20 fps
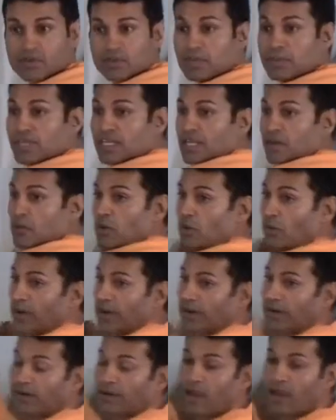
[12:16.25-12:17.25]
we become
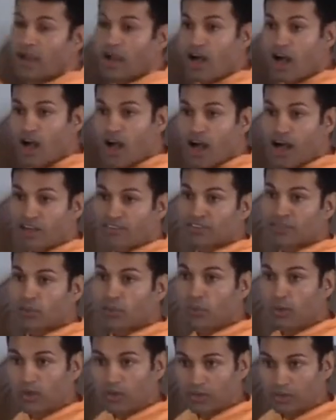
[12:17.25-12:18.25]
aware of the
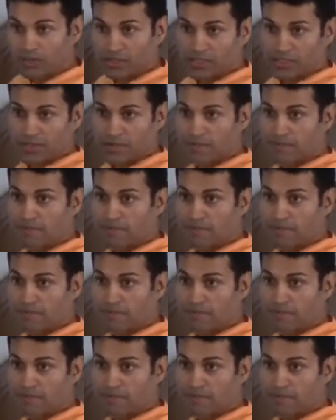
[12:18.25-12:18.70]
world.